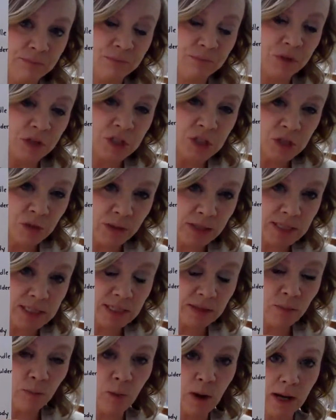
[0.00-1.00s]
So I
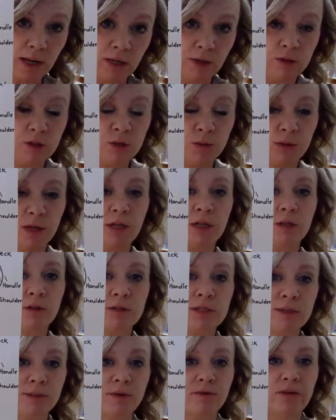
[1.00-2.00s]
did want you to include
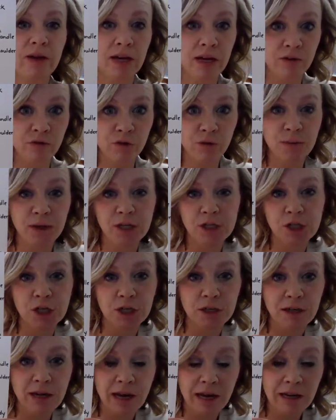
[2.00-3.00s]
some of that
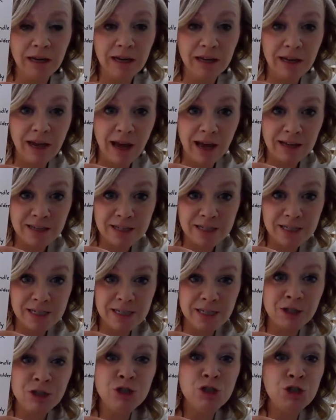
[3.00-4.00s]
information. And yes,
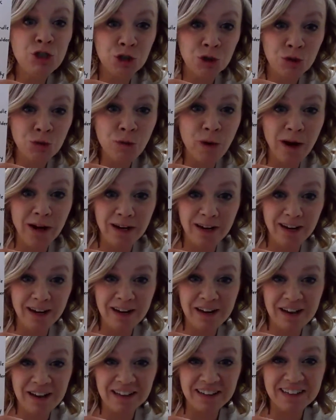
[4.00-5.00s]
do write it in
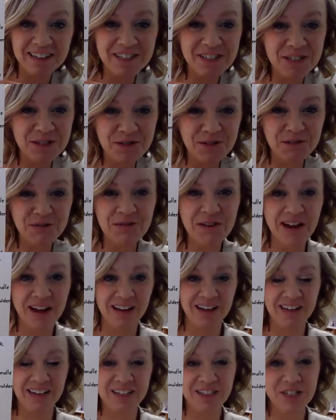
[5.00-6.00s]
English. You do not
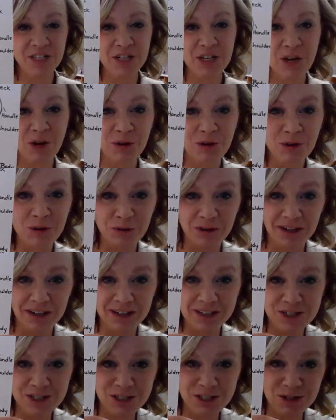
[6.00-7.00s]
need to know
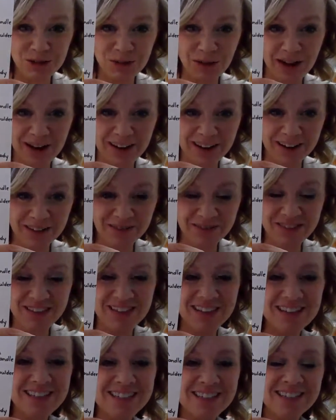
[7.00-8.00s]
Greek to do any of
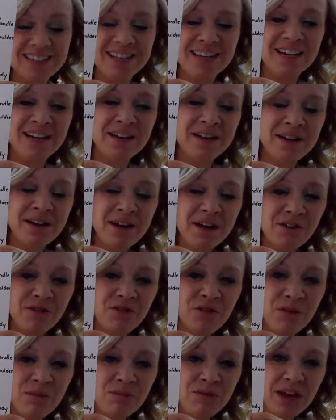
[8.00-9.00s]
this.
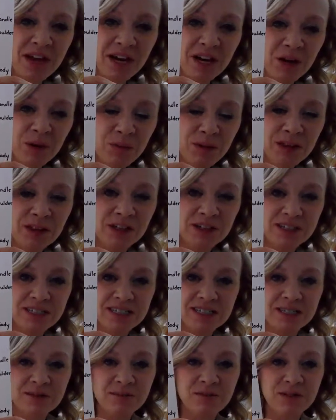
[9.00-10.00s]
From there, we looked at
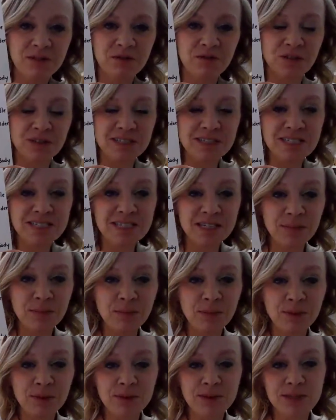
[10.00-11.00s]
some different
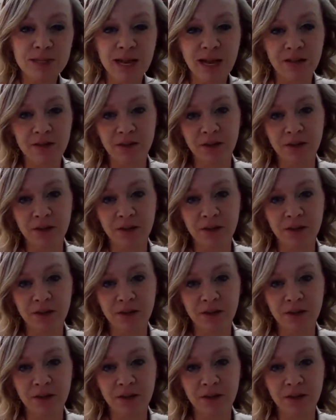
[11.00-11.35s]
symbols on the